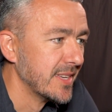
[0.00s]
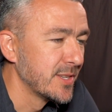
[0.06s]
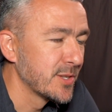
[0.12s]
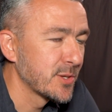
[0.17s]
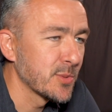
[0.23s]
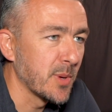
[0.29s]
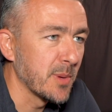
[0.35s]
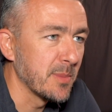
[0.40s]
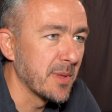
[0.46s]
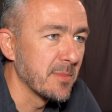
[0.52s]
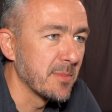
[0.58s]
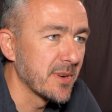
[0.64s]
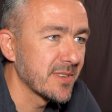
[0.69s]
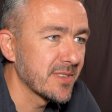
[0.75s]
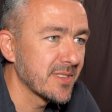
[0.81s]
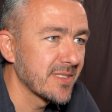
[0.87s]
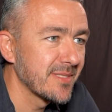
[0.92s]
swapped
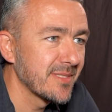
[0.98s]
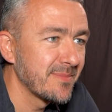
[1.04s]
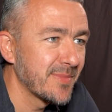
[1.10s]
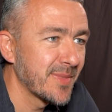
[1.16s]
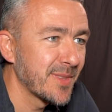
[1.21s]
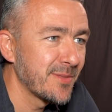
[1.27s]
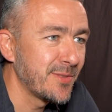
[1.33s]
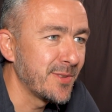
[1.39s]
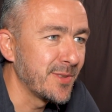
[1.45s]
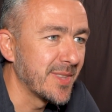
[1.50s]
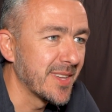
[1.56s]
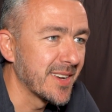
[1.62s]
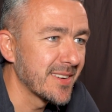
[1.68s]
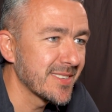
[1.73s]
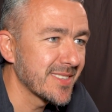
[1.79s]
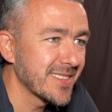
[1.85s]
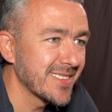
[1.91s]
numbers and a few
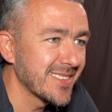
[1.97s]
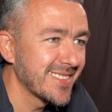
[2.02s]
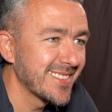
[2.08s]
dinners.